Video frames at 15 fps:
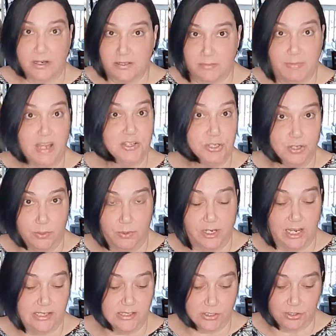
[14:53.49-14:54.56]
made sure they were
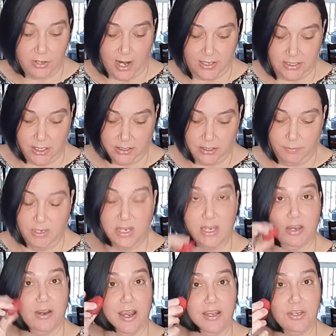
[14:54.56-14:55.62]
nice and dry, tucked them in
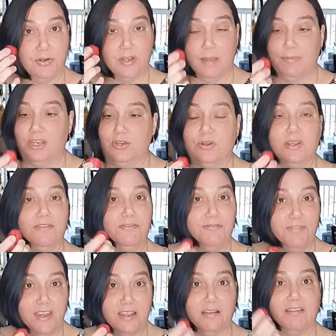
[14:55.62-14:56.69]
here, and you can
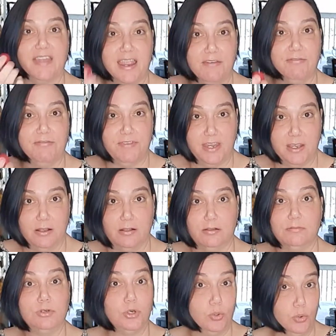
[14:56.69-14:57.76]
feel, they feel
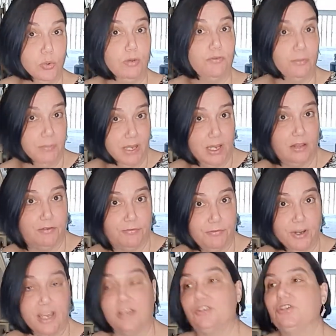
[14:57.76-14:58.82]
cool from being in the
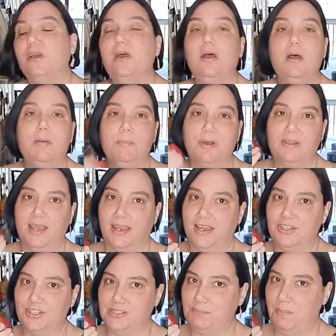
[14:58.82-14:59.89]
fridge, but like I
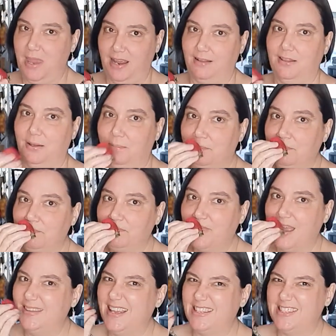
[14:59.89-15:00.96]
just picked them, and that